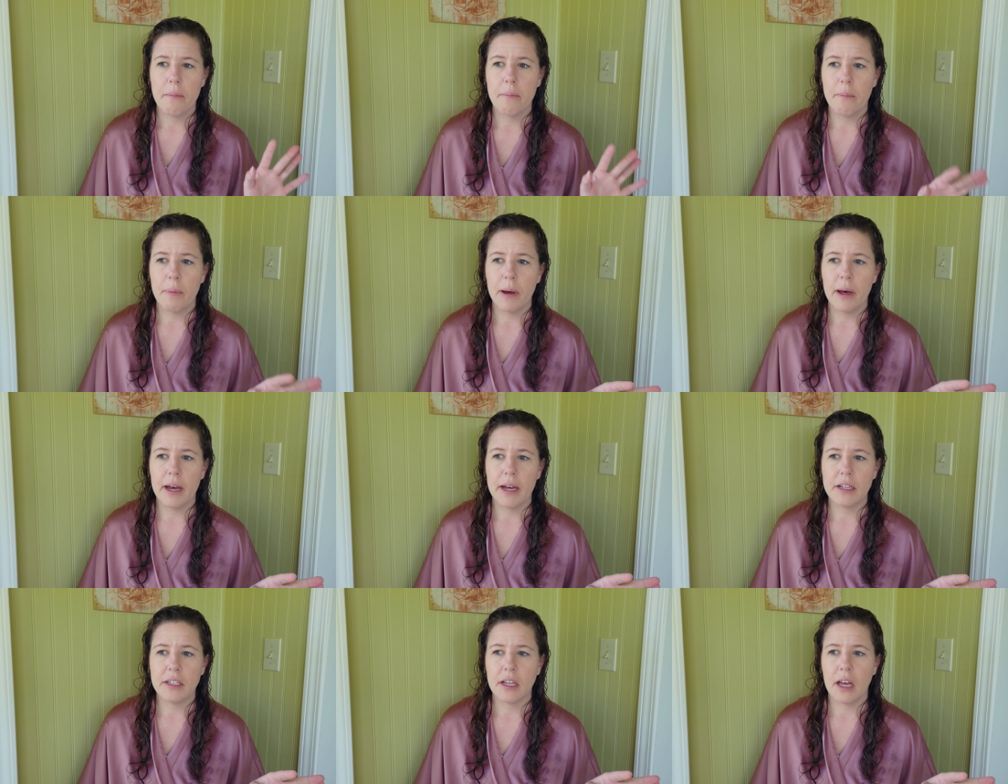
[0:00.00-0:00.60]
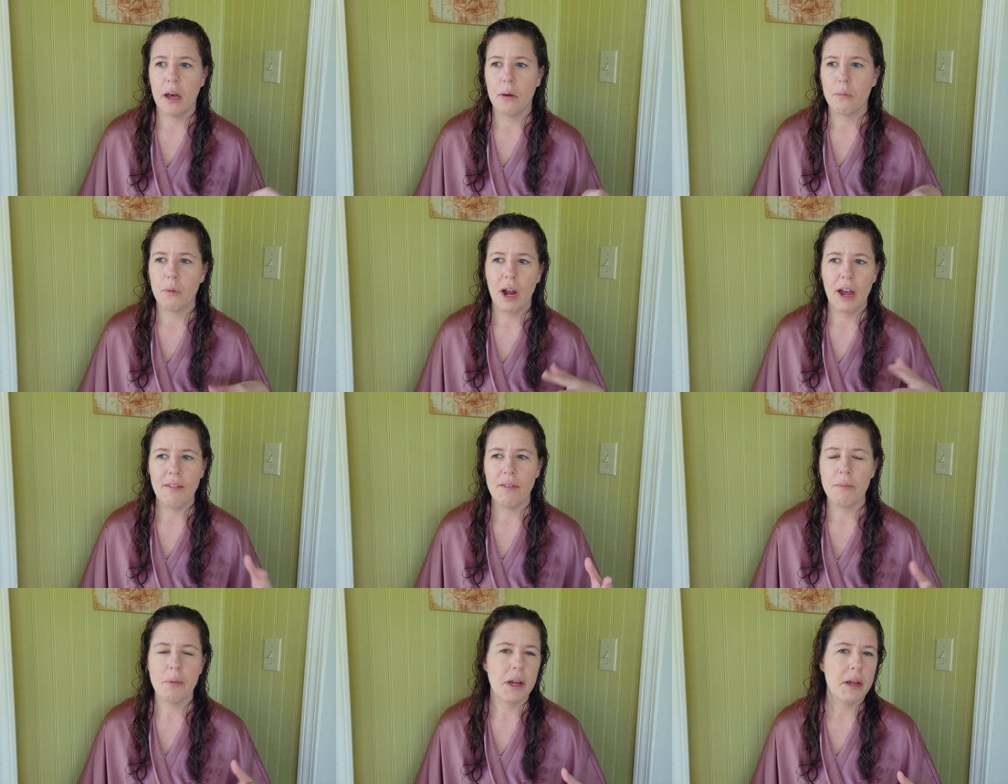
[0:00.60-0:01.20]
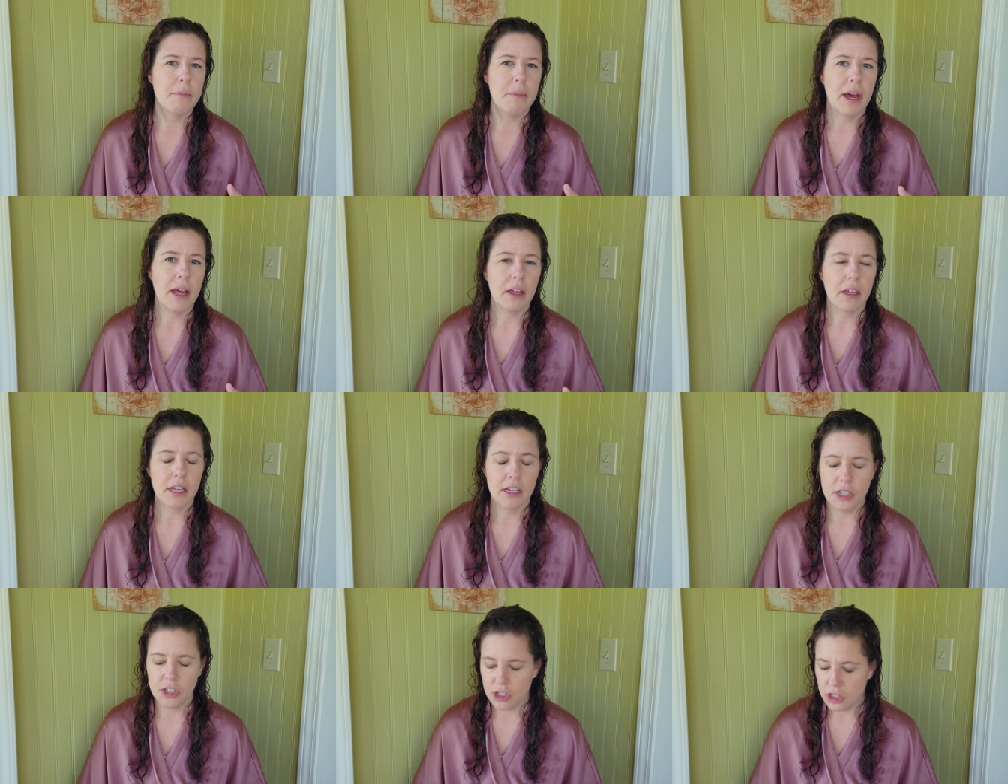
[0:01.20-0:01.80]
but um, we're having pretty
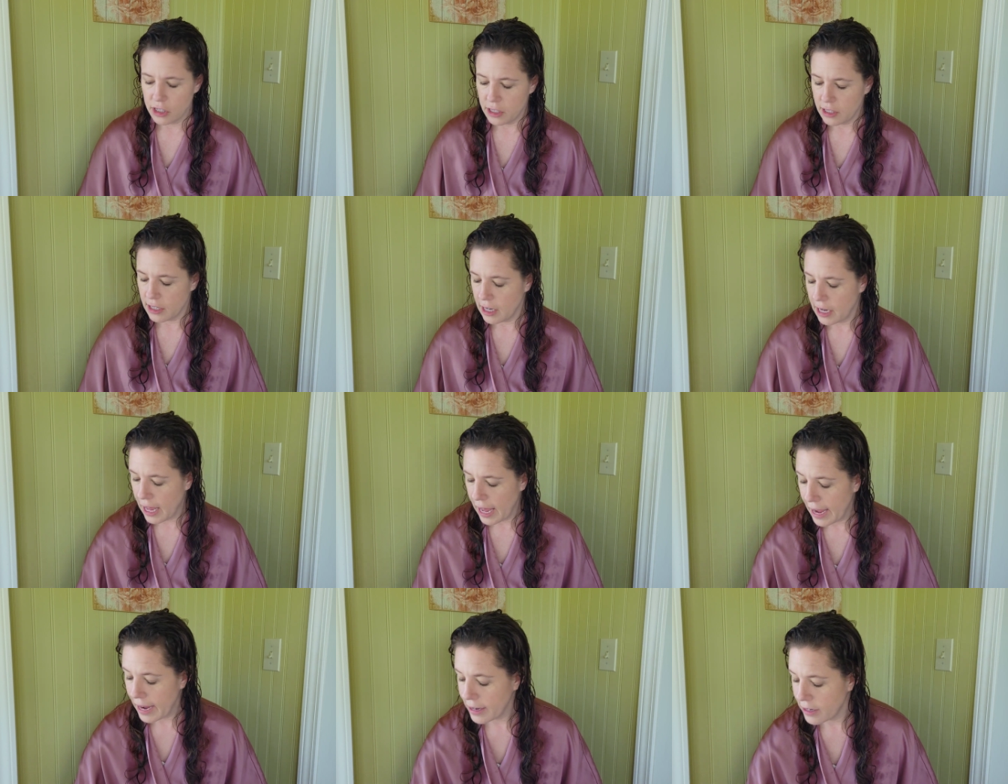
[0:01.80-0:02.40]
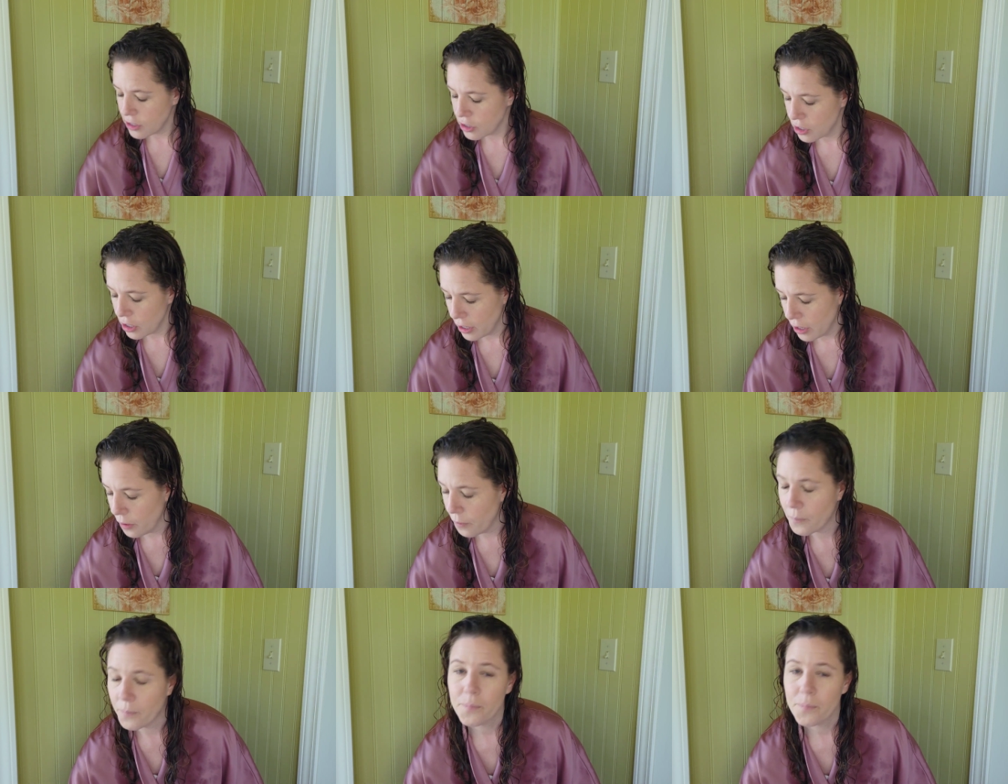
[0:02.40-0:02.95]
mild conditions today, so